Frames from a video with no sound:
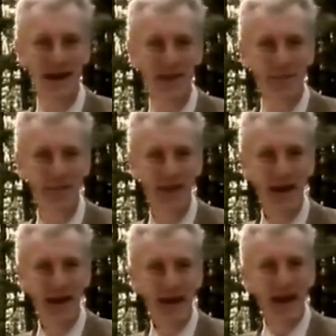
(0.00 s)
there.
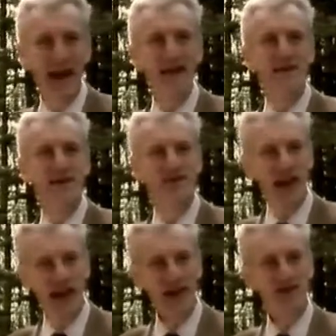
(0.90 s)
It's a
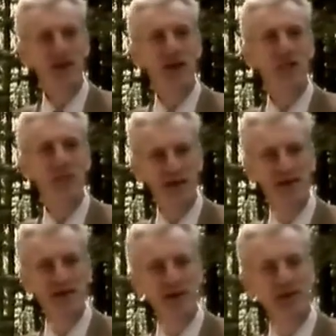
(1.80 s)
challenge to
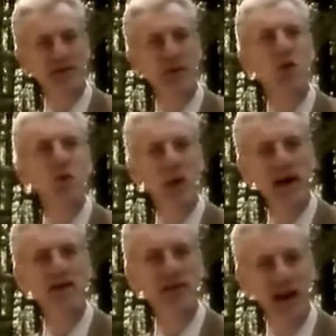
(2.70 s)
commit yourself to a
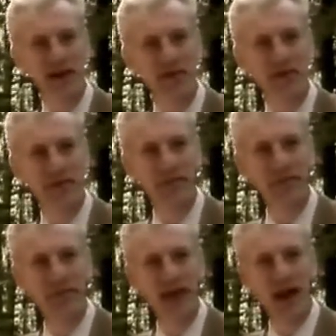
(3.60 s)
way of life.
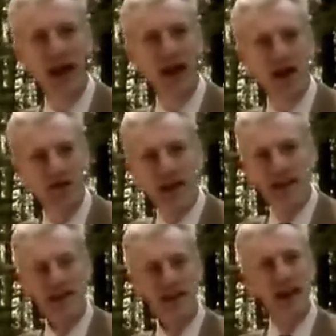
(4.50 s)

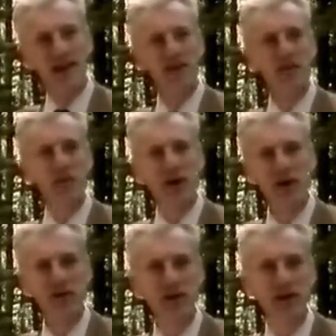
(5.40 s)
Faith is an act of
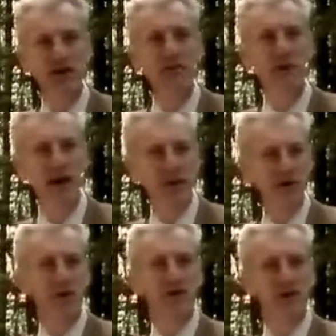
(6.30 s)
pure freedom by
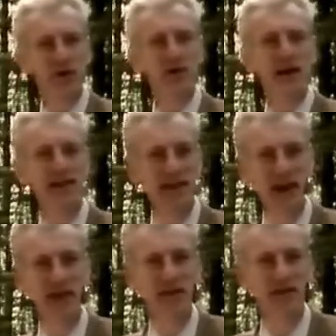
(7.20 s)
which we choose
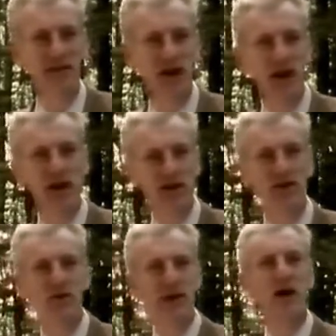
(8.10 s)
ourselves,
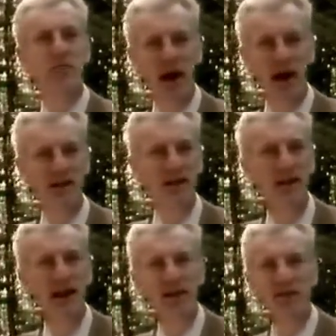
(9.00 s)
choose our path in